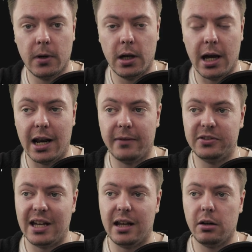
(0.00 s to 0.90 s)
And I've
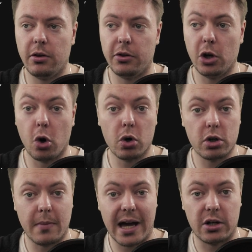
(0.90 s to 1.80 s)
said that the order
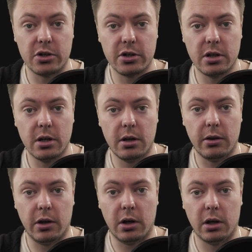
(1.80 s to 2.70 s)
matters,
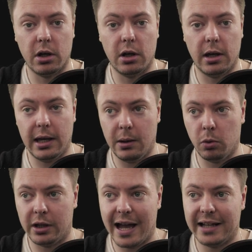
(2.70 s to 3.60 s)
that it will
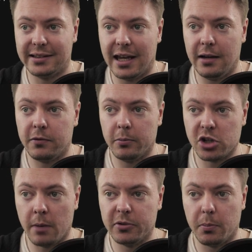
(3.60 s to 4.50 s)
cascade from
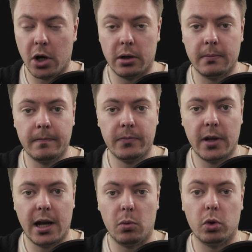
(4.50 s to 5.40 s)
top to bottom,
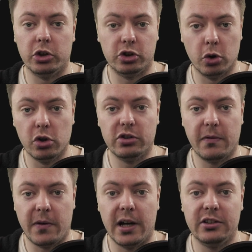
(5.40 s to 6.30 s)
and as soon as it
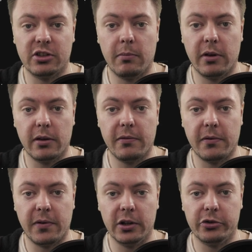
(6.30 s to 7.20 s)
finds something that
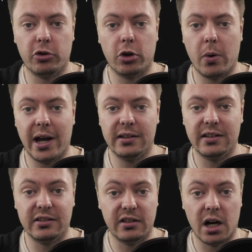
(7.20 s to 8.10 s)
fulfills the request,
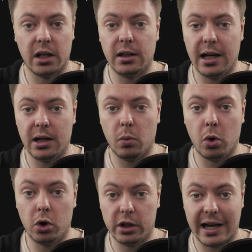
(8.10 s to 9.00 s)
it's done and it
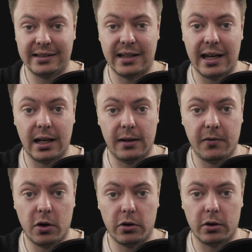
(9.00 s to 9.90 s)
won't cascade any
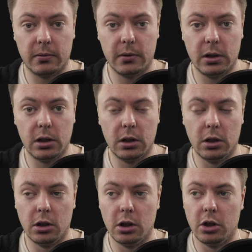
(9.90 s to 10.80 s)
further.
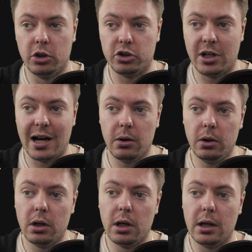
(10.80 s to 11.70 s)
So now,
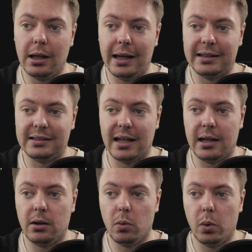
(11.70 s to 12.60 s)
let's
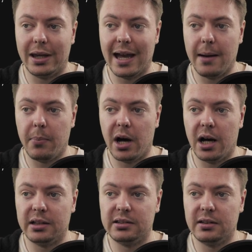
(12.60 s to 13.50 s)
say we get
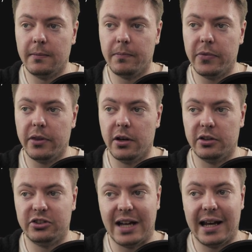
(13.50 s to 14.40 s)
past the
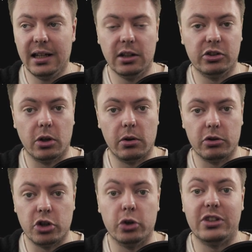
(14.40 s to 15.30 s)
static, so
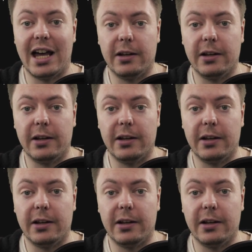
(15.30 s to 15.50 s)
there's no static